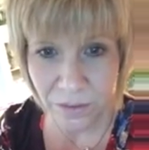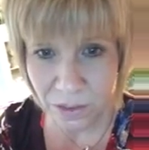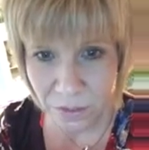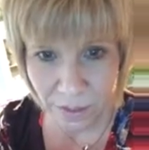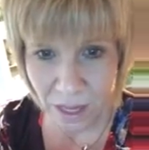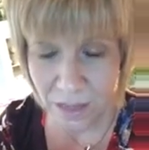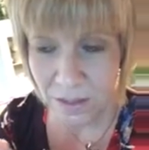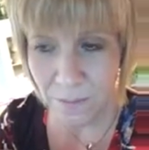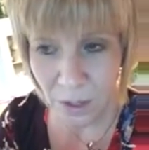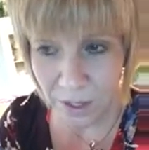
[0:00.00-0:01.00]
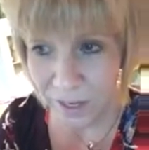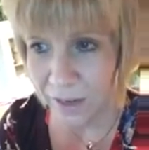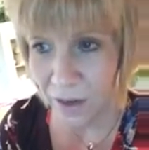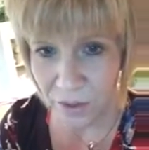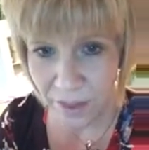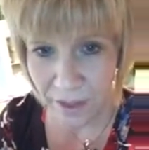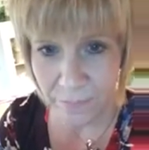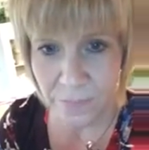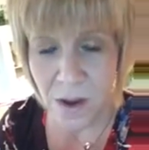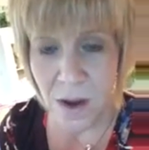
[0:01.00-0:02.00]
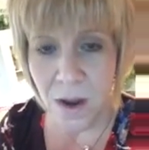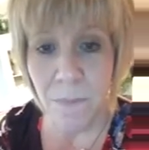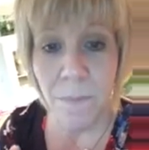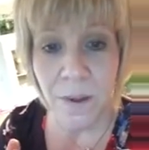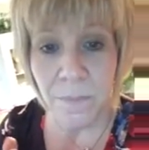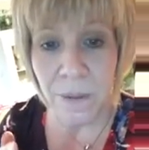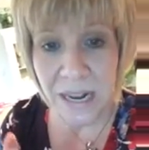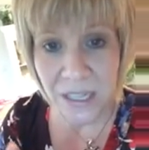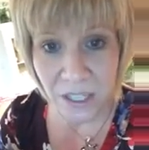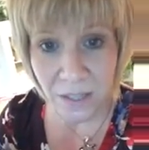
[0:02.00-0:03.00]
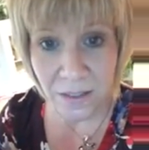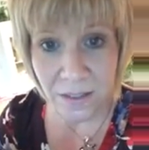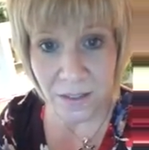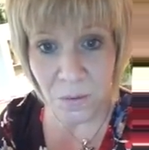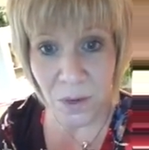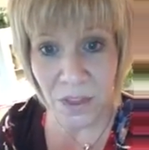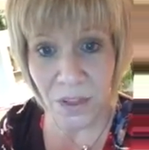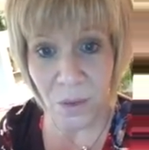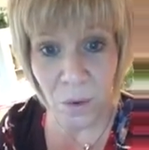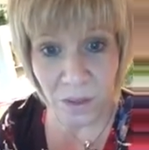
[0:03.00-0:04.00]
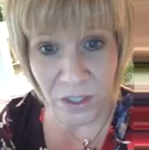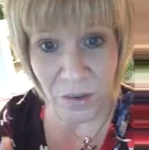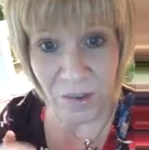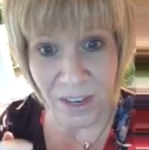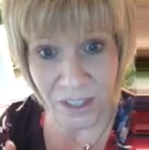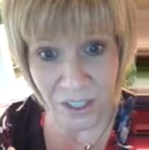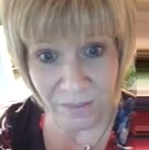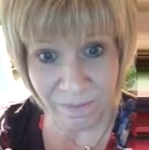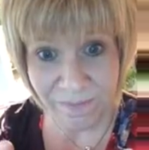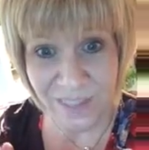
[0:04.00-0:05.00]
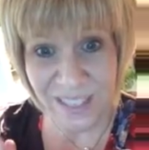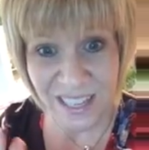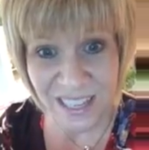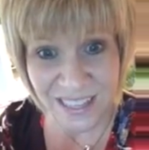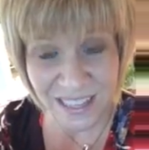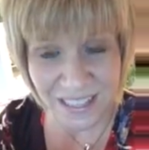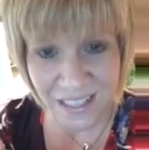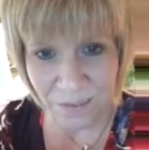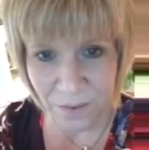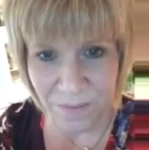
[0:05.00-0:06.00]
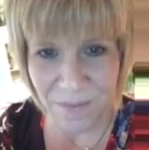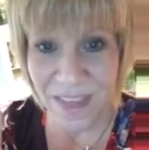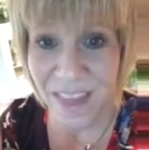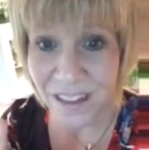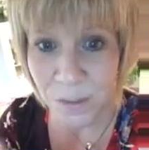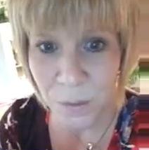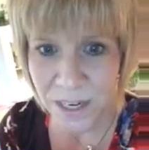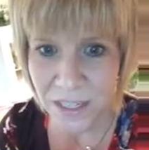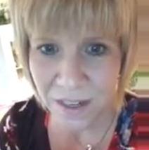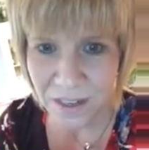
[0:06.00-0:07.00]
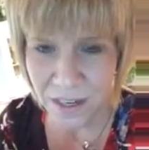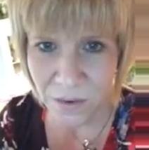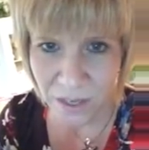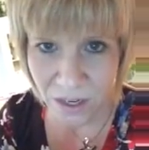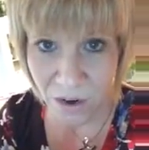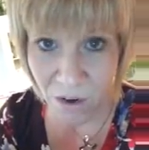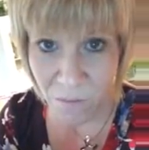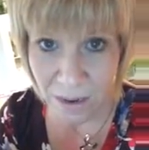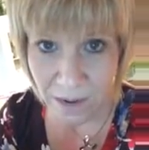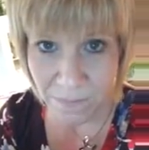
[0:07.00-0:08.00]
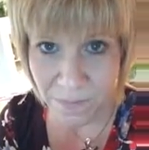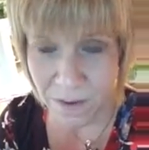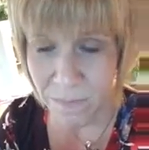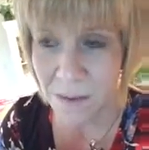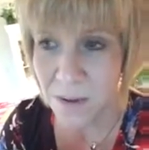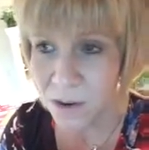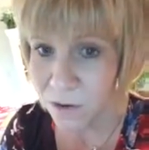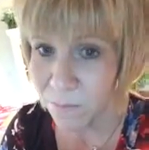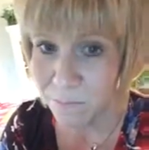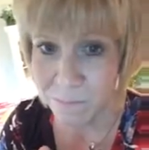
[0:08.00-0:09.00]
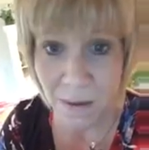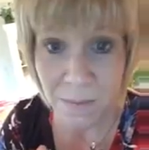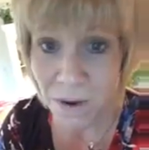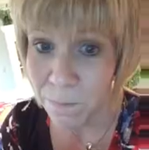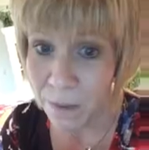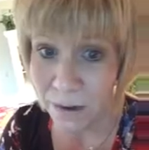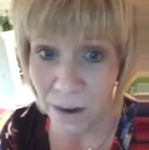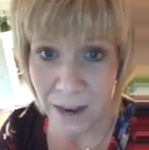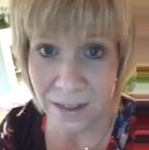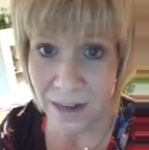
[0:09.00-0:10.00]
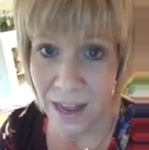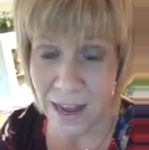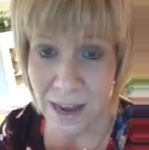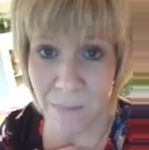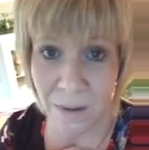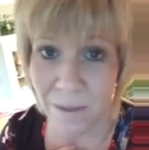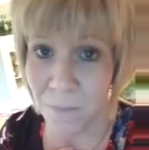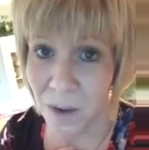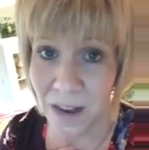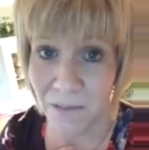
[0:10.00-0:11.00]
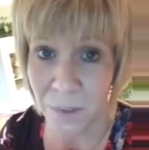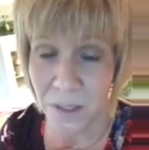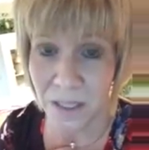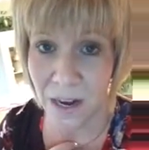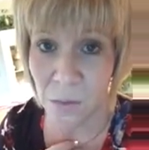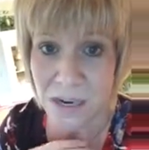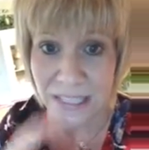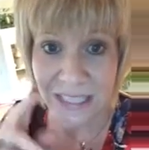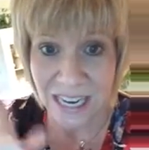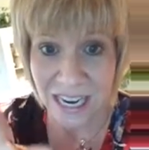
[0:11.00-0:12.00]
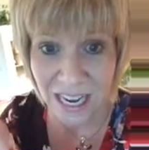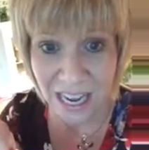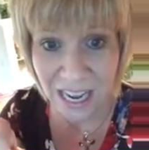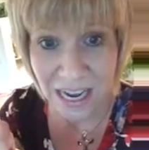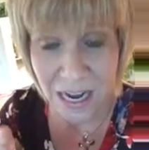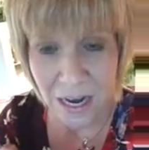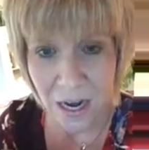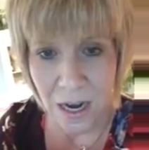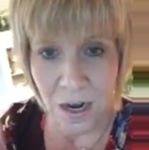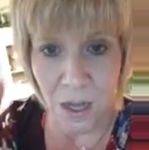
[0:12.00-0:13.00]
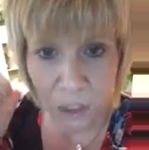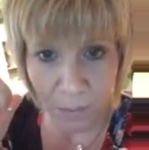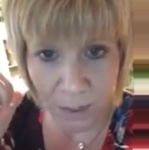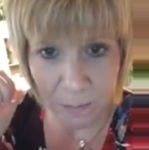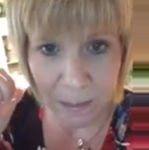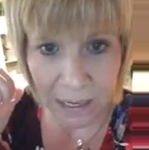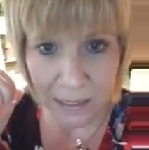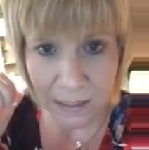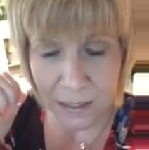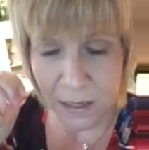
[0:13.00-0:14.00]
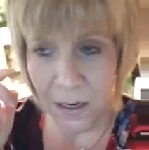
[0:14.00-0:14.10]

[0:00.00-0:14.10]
grocery lines and parking and all that, but patience with the Lord's direction. Because I think that's different. And that's where he's continuing to grow me. Maybe you're better at it than I am, but I'm the kind of person I want to see ahead, not so much behind.